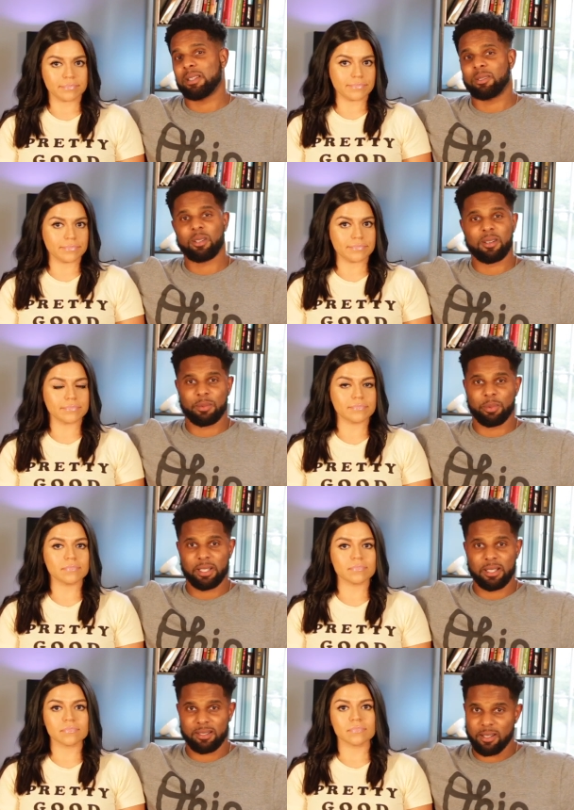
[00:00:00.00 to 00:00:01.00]
Speaker 1: let's start
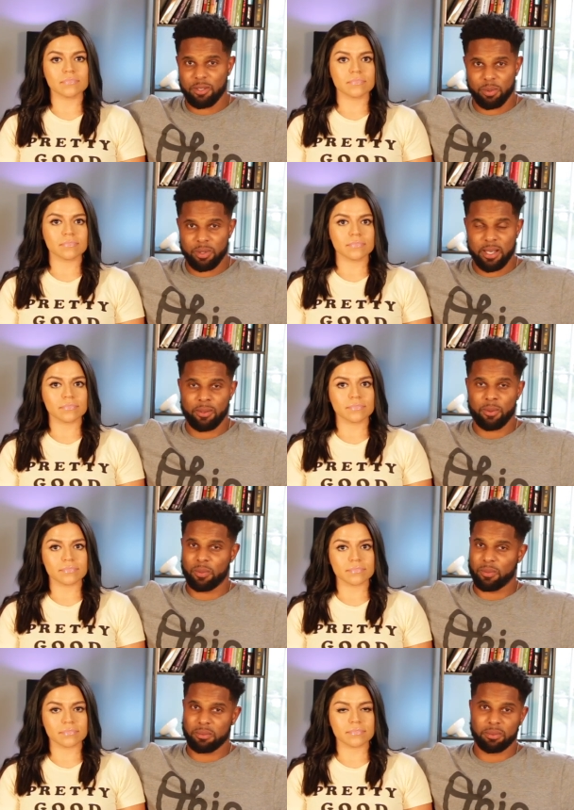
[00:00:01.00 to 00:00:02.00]
with that disclosure. We're not
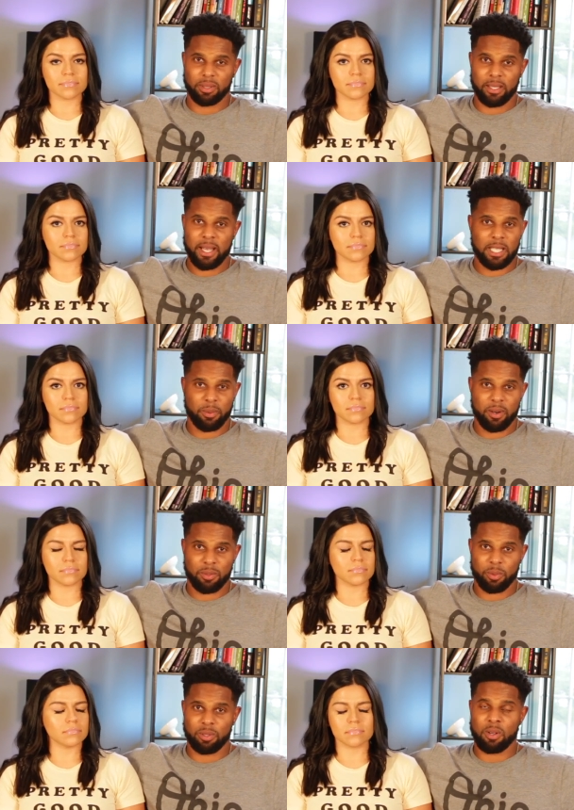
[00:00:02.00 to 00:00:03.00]

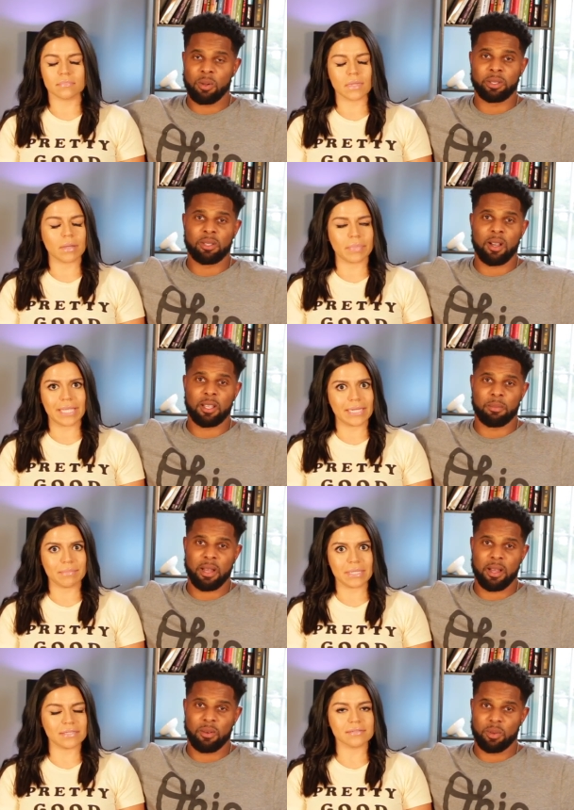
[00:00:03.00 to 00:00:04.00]
experts. We're just only talking
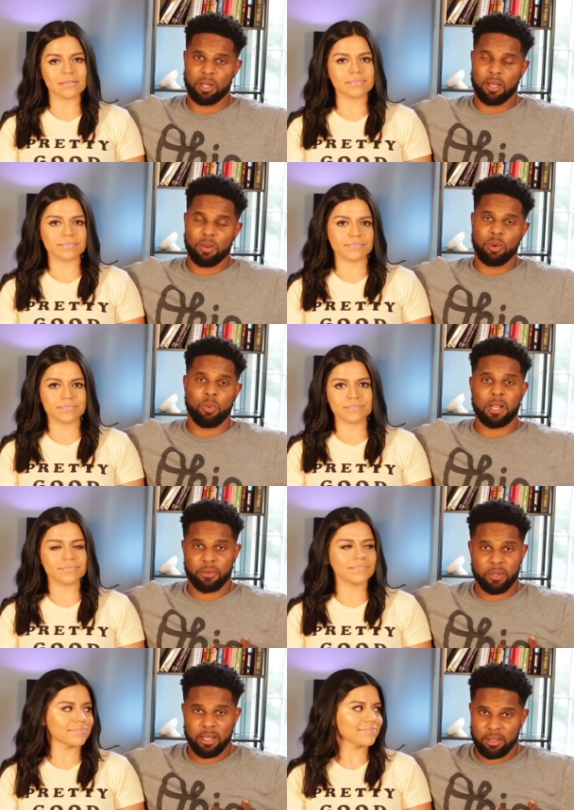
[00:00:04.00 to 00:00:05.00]
about what works
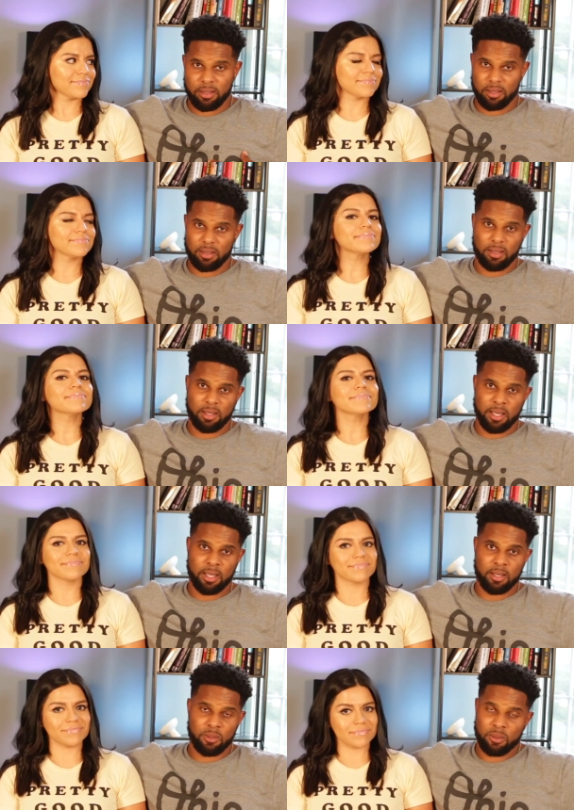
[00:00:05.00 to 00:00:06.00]
for us
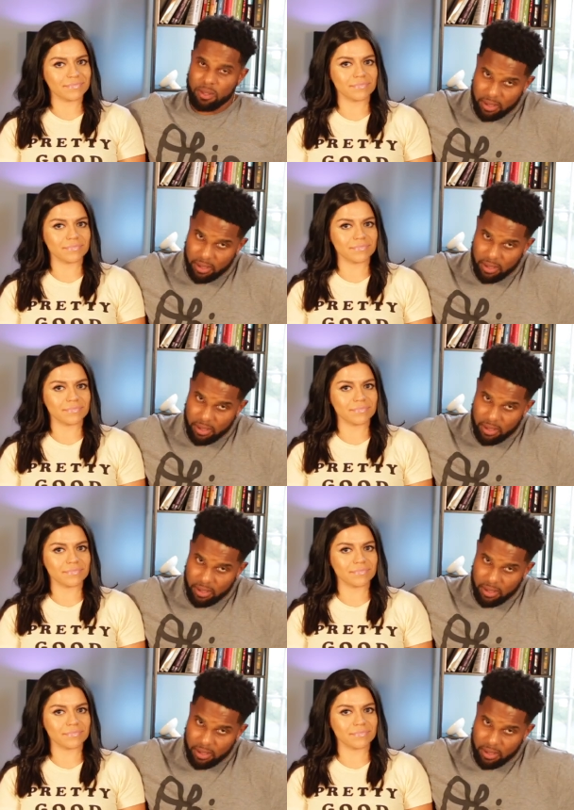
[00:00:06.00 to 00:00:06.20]
and